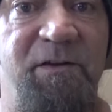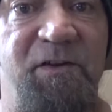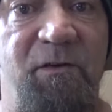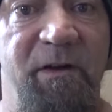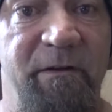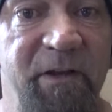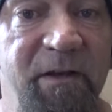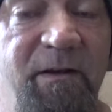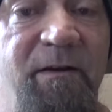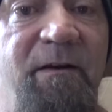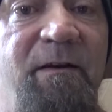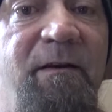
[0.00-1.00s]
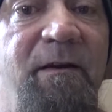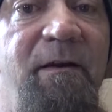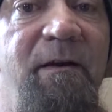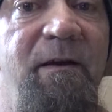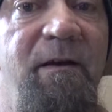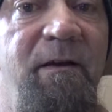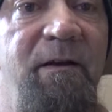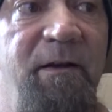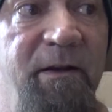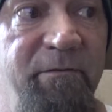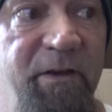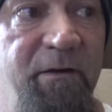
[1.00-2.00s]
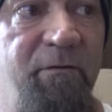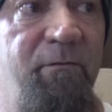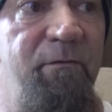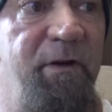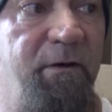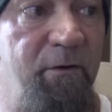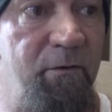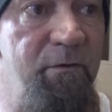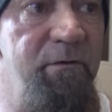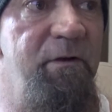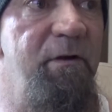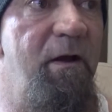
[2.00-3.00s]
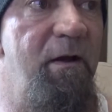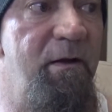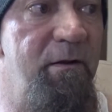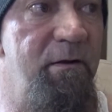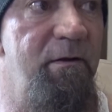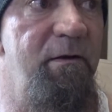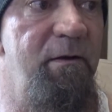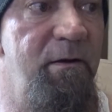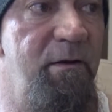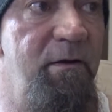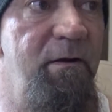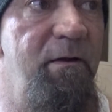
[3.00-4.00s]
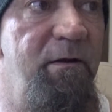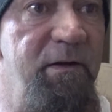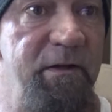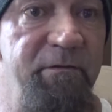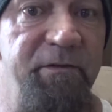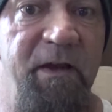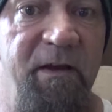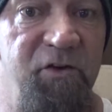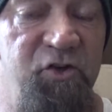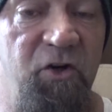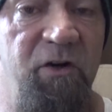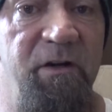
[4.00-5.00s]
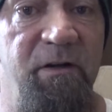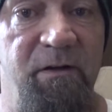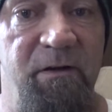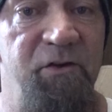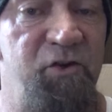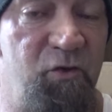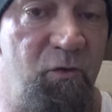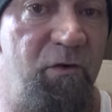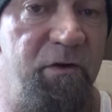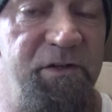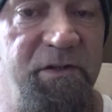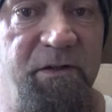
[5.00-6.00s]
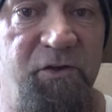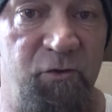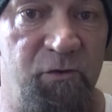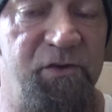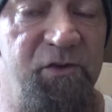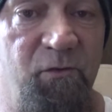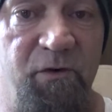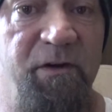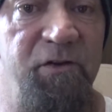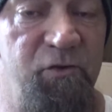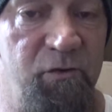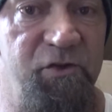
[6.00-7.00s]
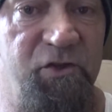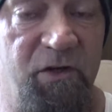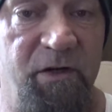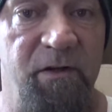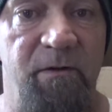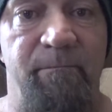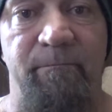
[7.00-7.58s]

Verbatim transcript: So live it. Live it, you know, uh, live that journey. It's yours. It's your story. It's your journey.